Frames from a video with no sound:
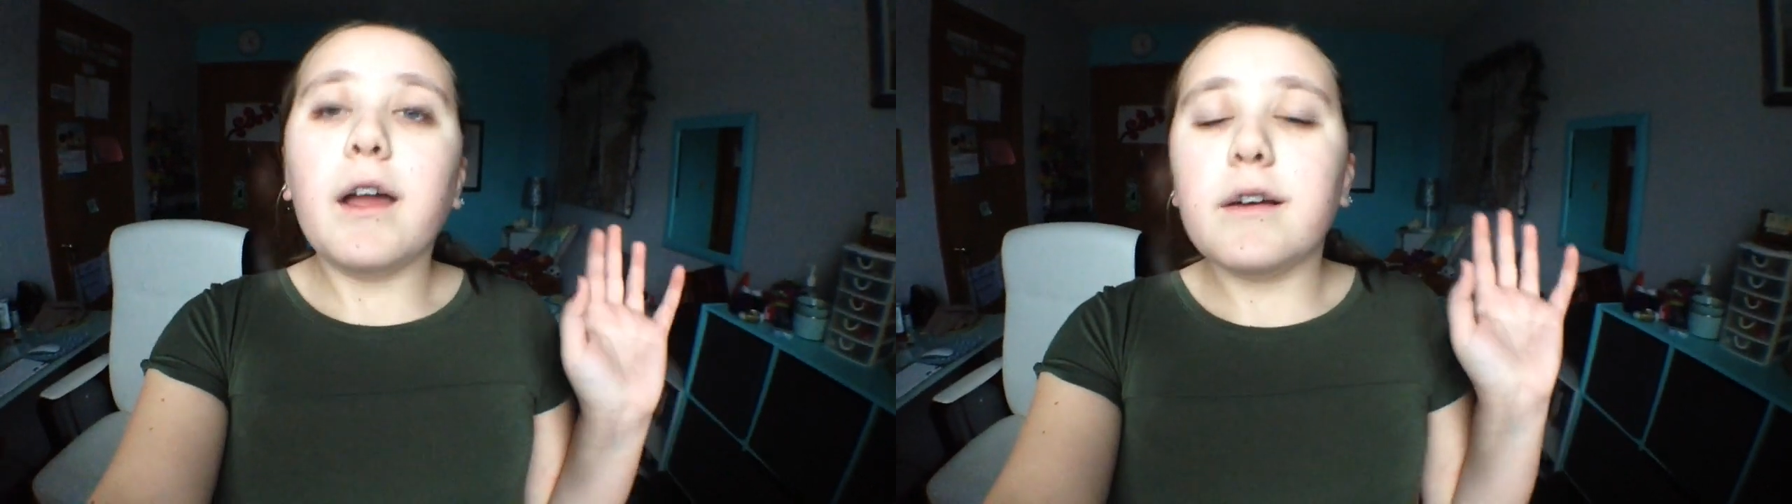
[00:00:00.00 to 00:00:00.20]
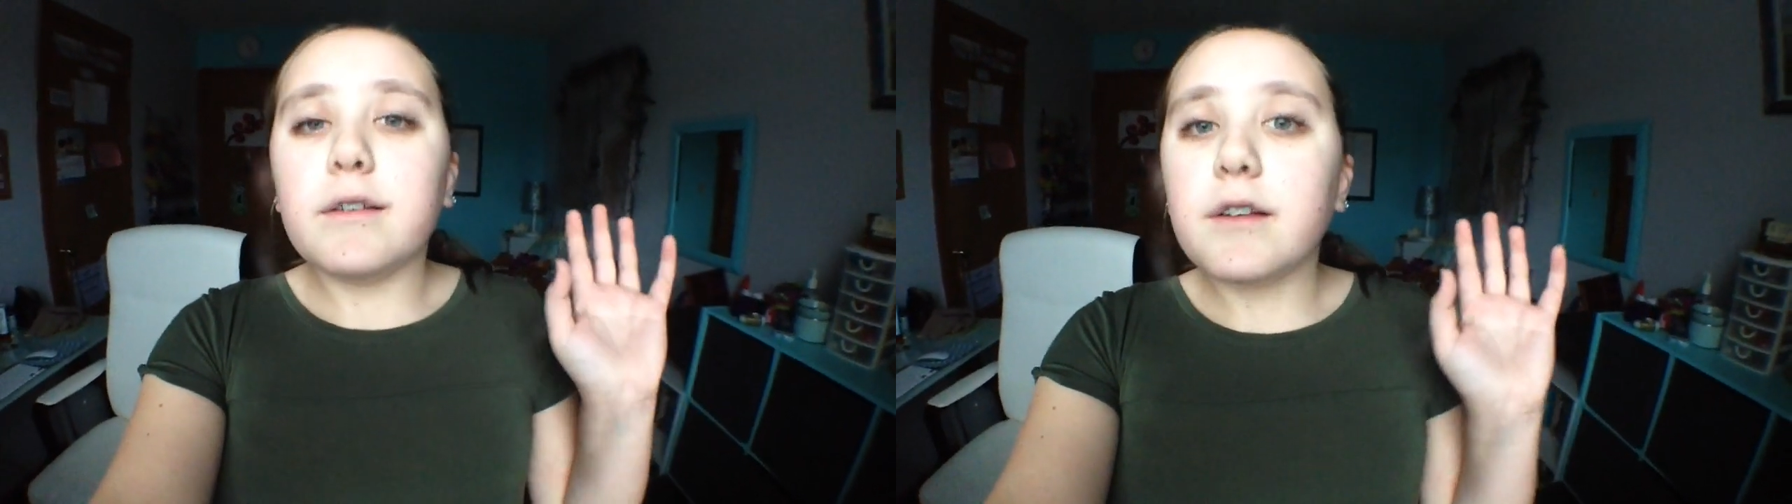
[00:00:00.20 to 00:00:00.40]

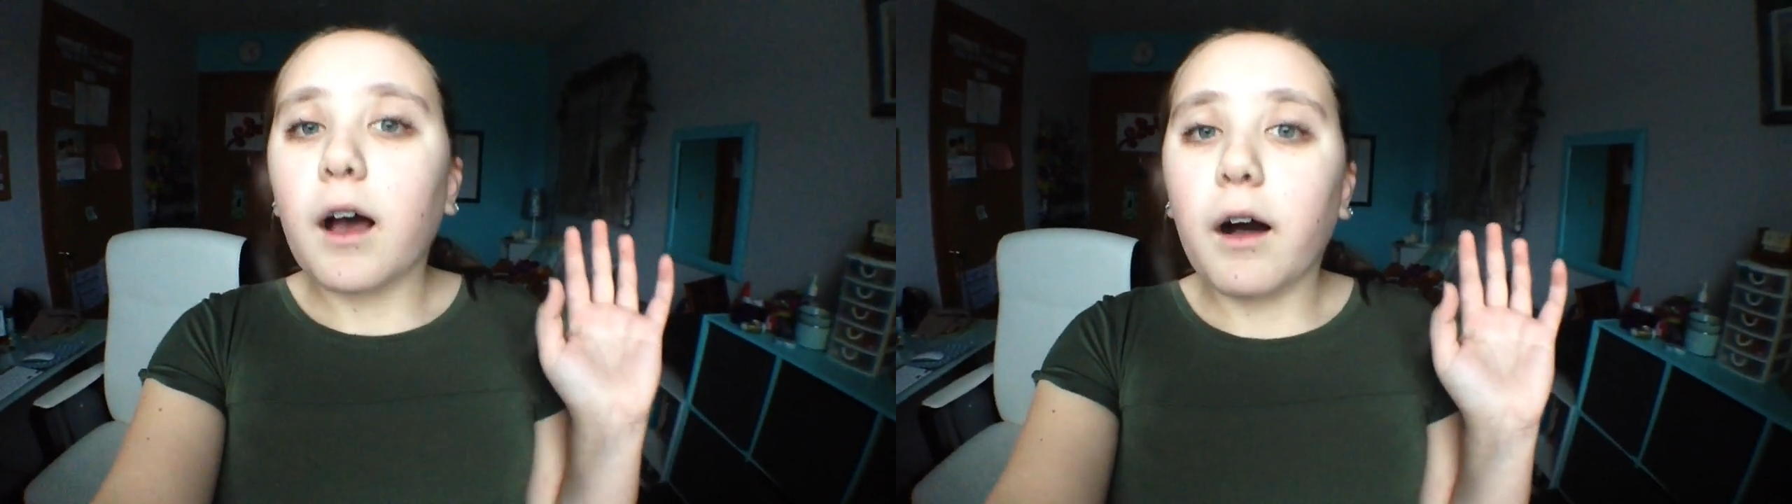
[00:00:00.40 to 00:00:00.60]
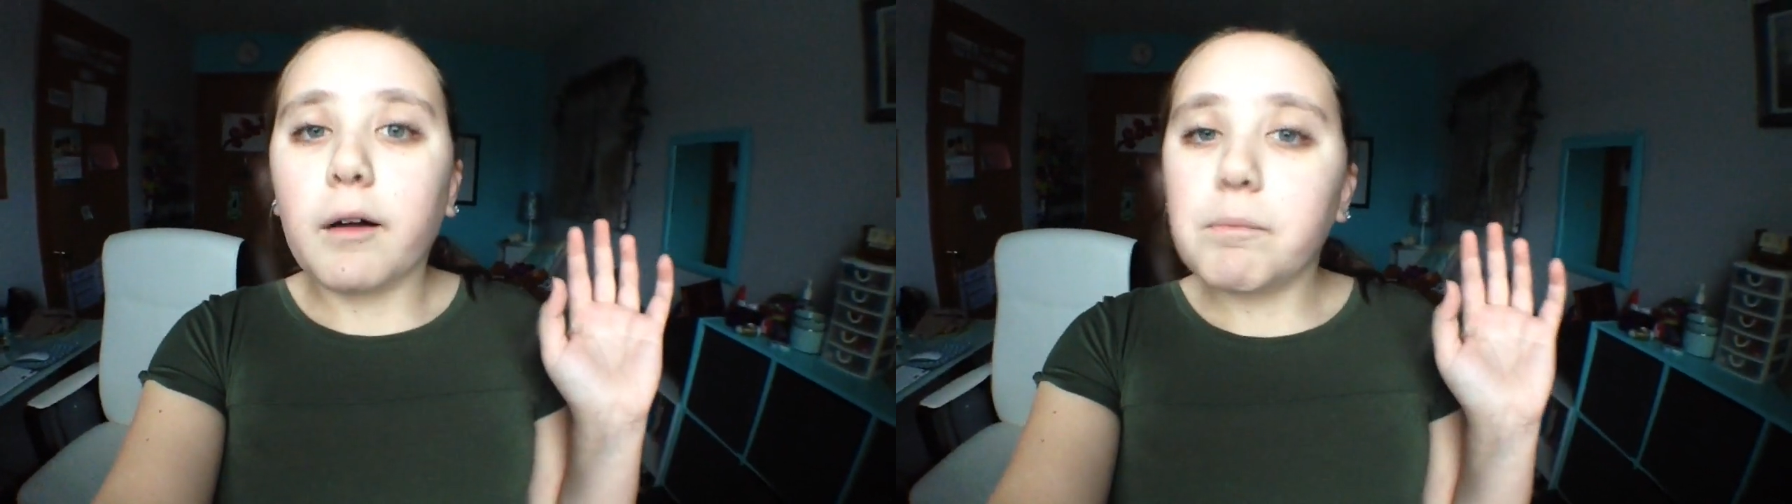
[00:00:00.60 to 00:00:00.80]
and
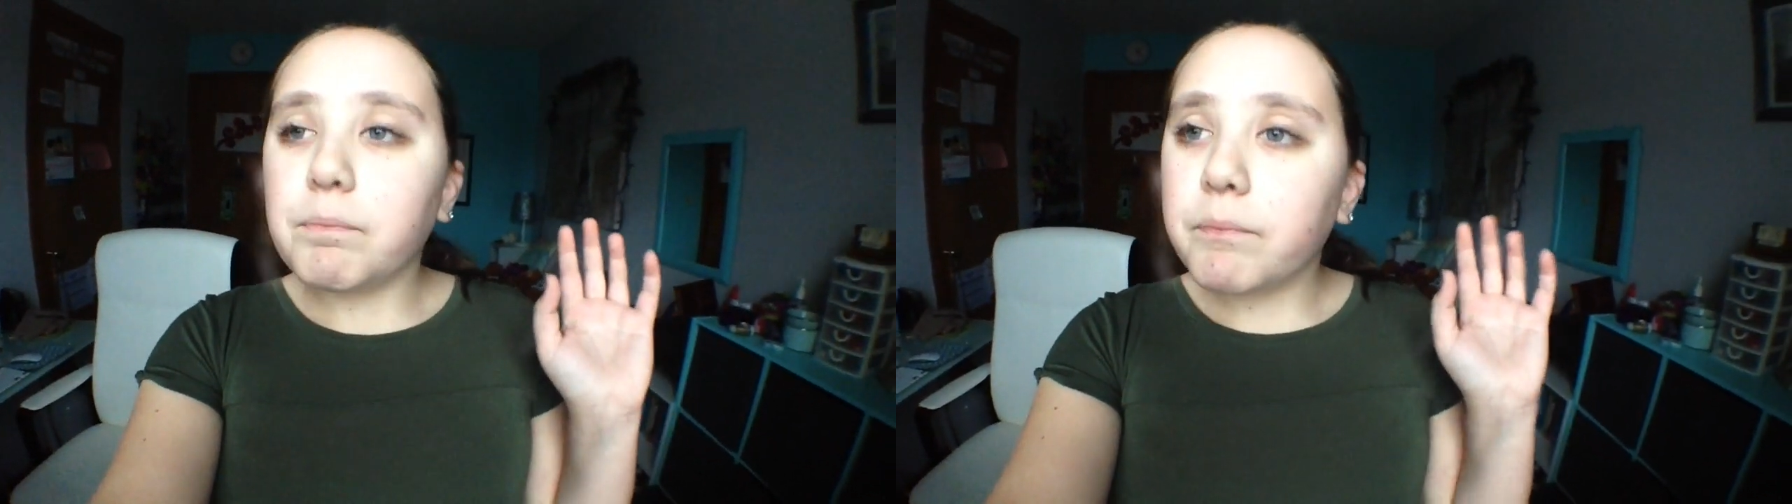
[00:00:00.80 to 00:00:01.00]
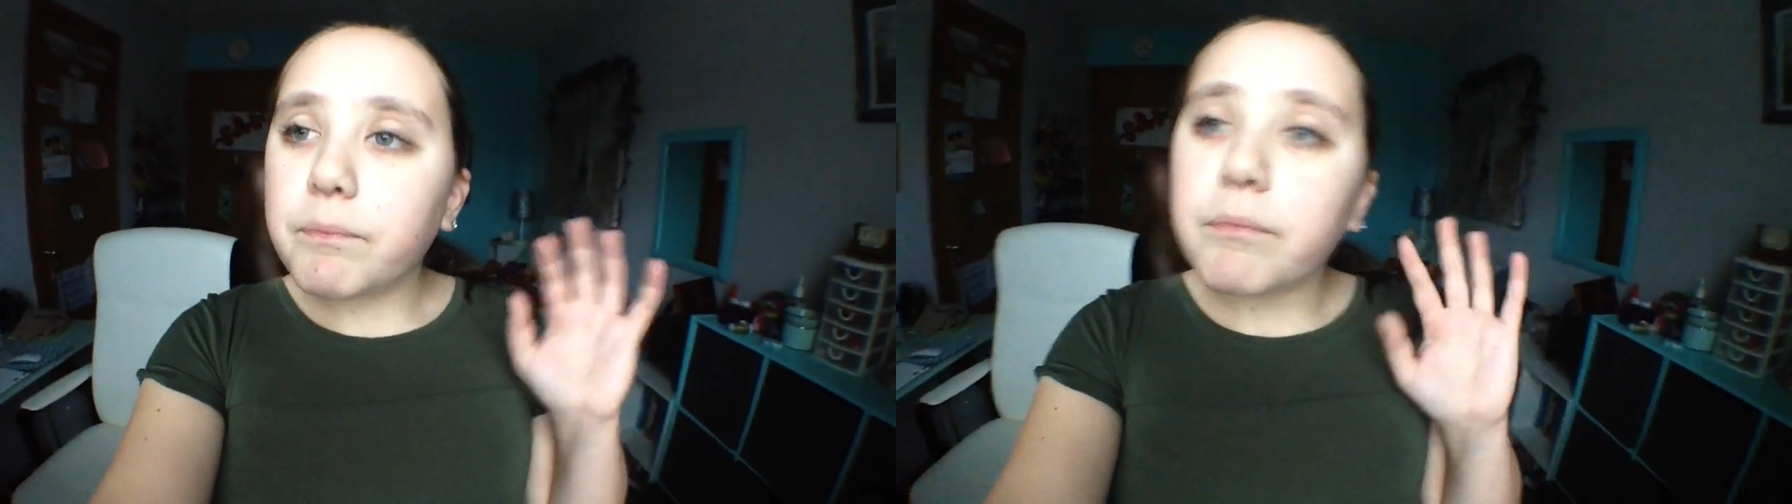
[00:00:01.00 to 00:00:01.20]

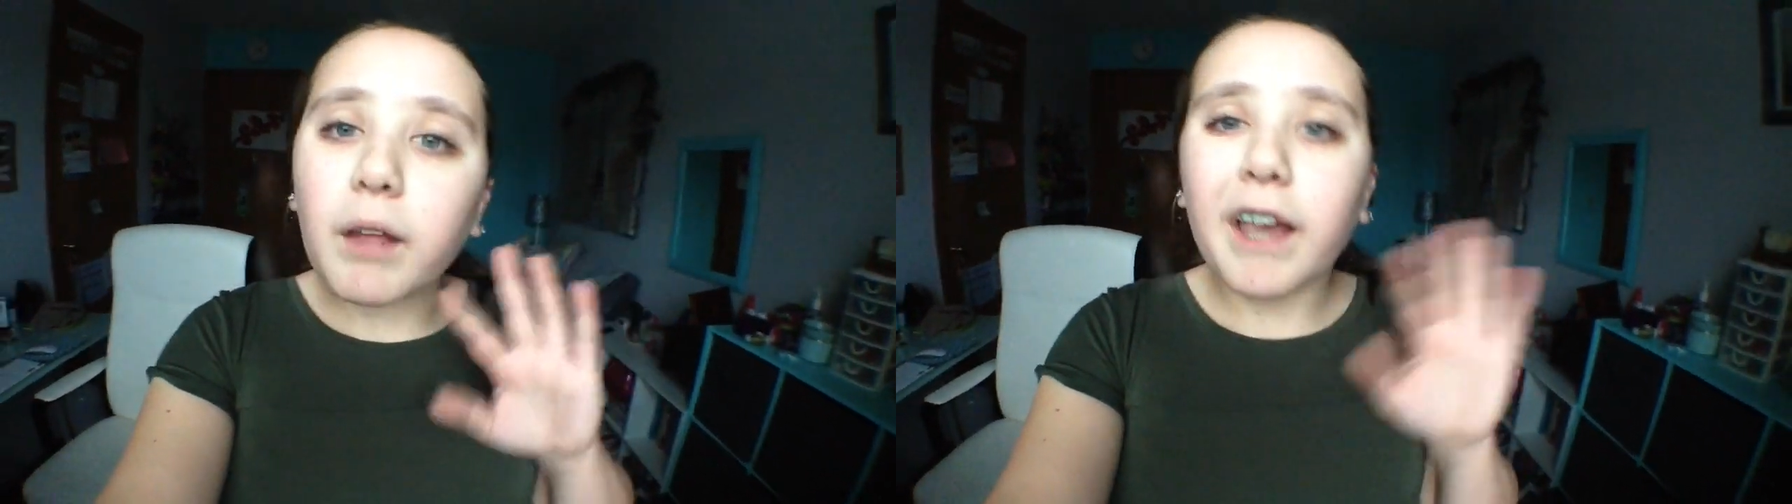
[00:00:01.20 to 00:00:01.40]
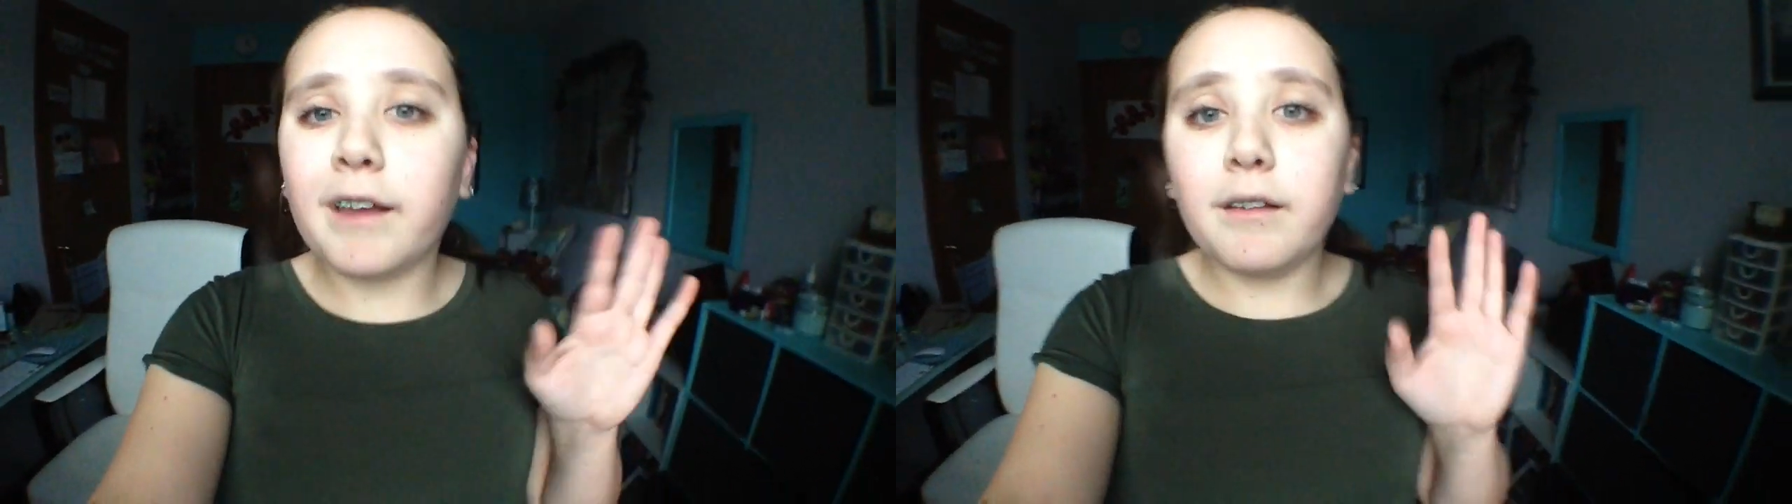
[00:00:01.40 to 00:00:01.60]

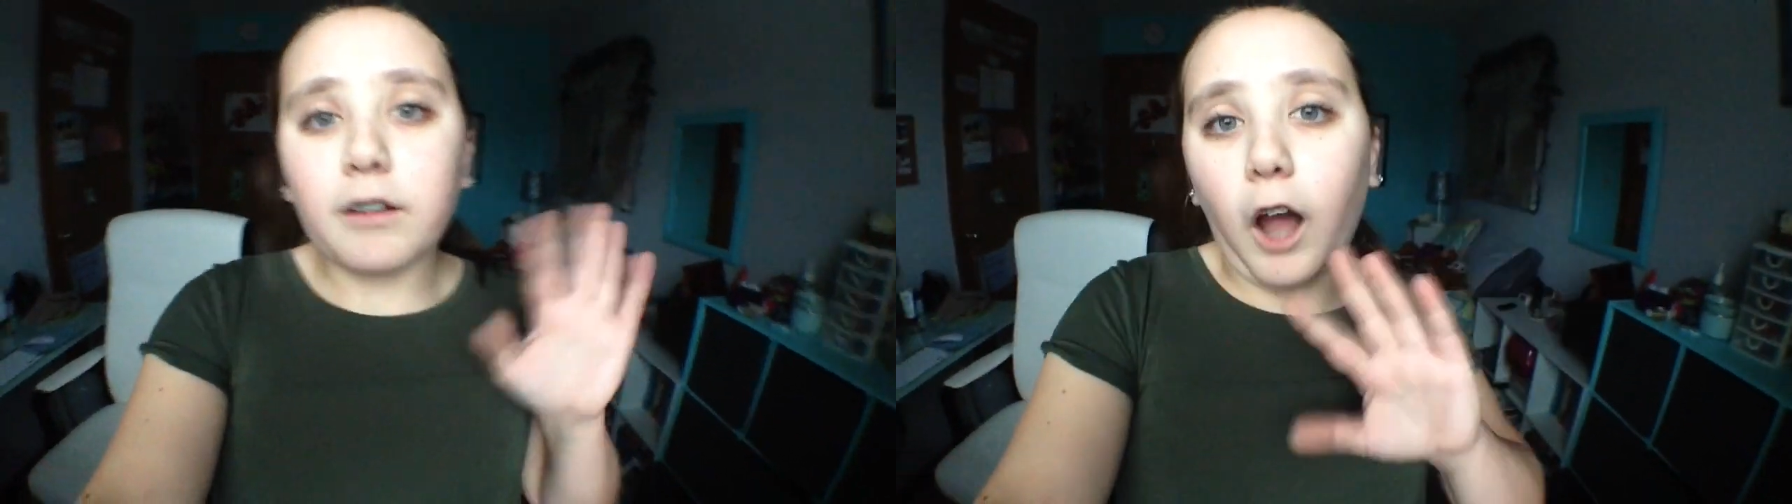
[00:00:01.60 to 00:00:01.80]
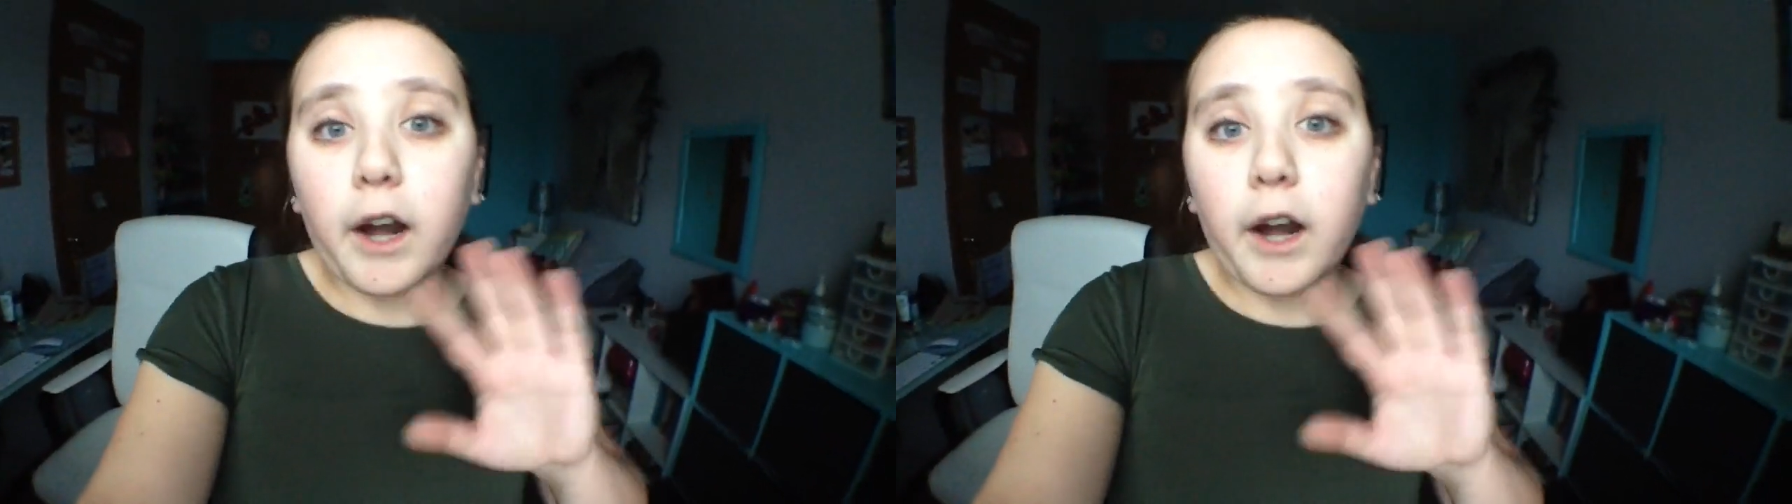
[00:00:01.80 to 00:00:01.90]
it